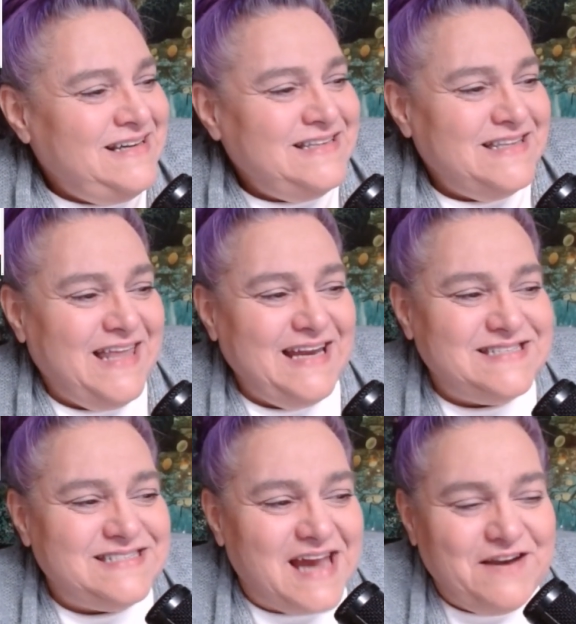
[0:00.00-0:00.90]
latest
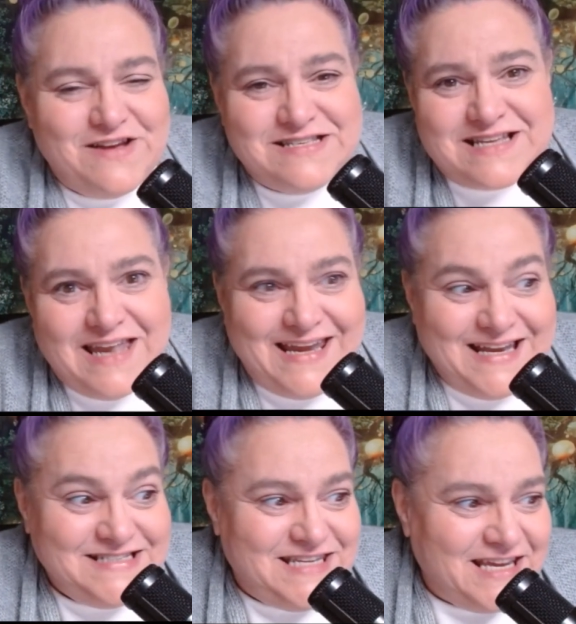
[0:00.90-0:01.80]
sign of
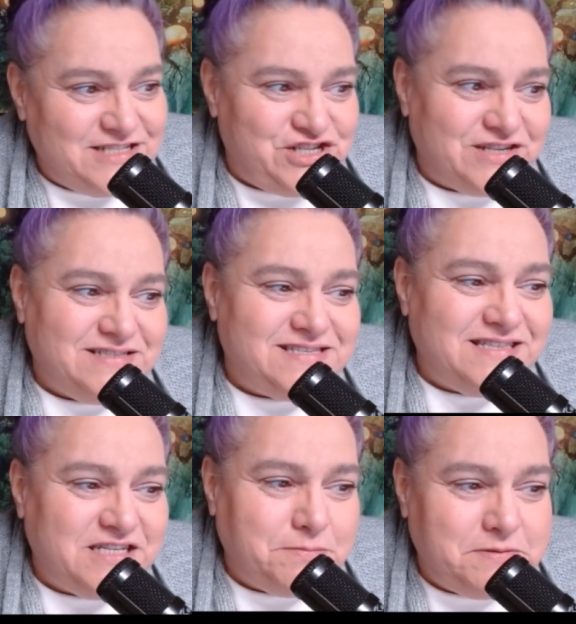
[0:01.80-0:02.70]
escalating tensions in the
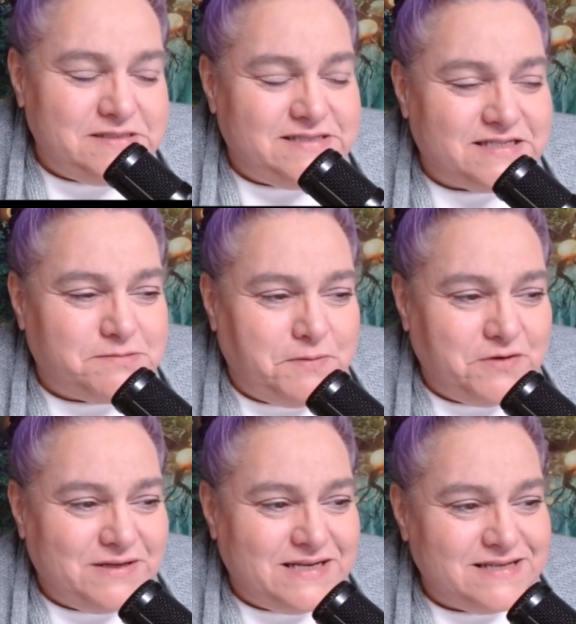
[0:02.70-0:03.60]

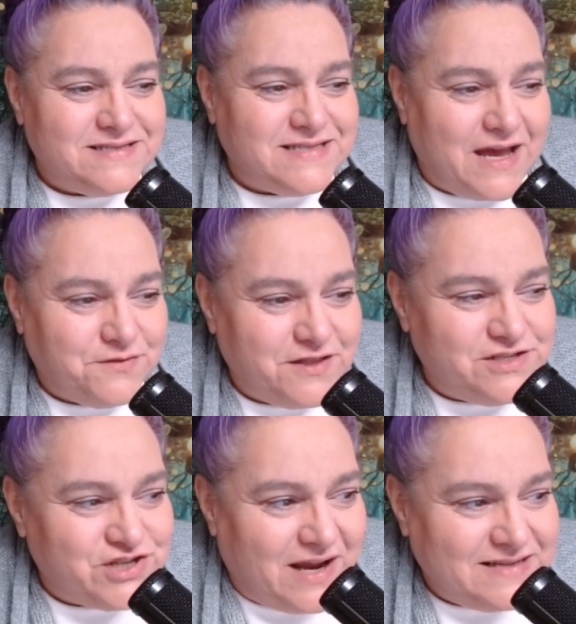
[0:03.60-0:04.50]
disputed South
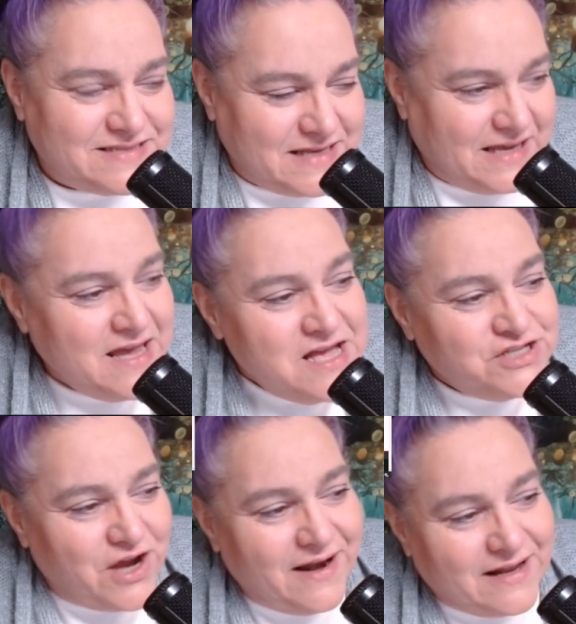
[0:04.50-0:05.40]
China Sea.
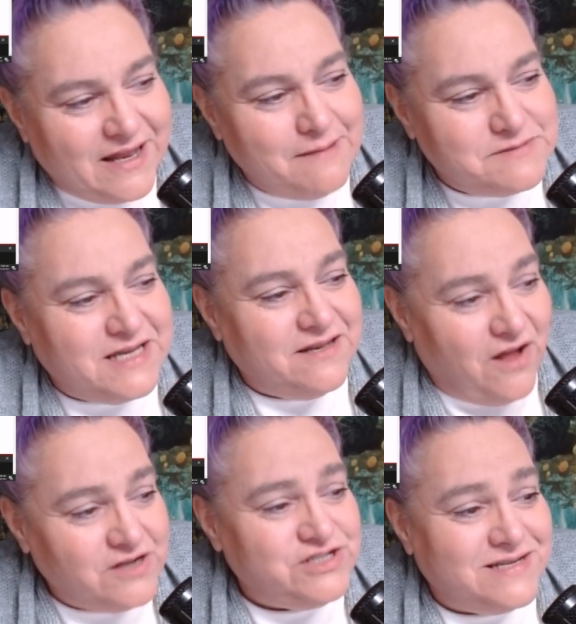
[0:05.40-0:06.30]
China claims it
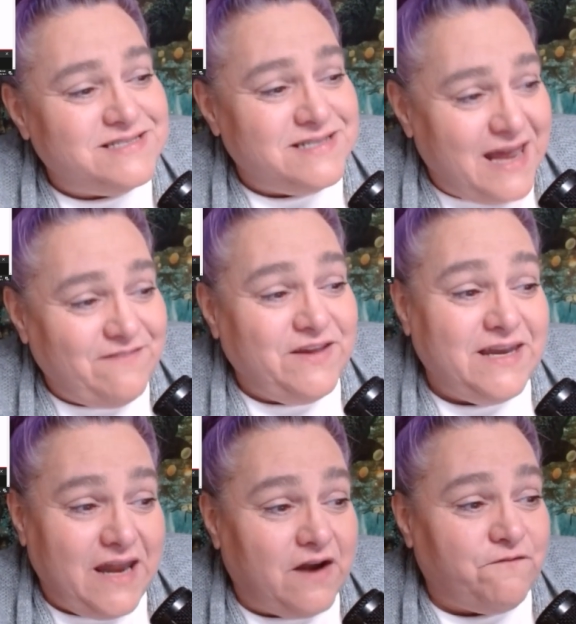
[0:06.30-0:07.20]
launched its Navy
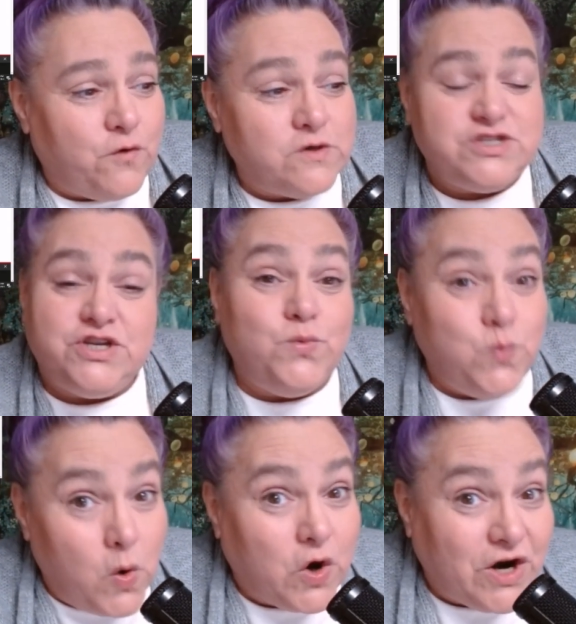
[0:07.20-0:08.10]
and Air Force to
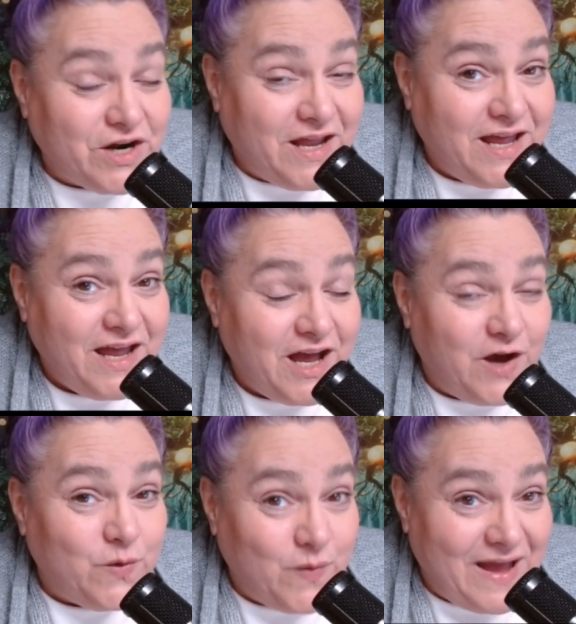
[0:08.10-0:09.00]
warn
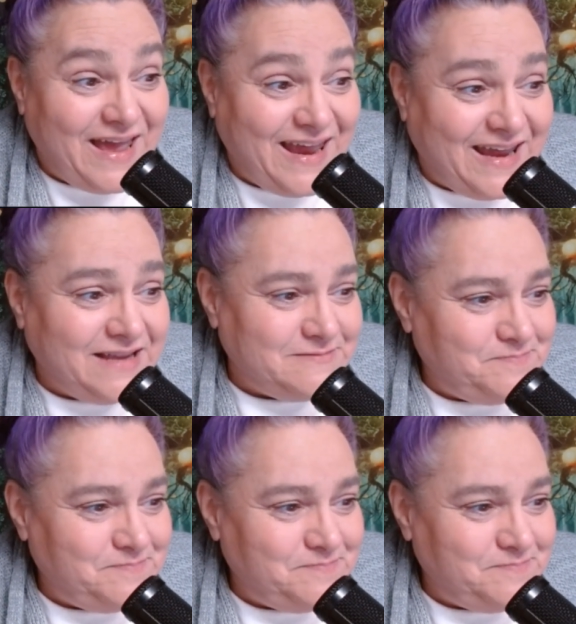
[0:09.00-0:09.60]
away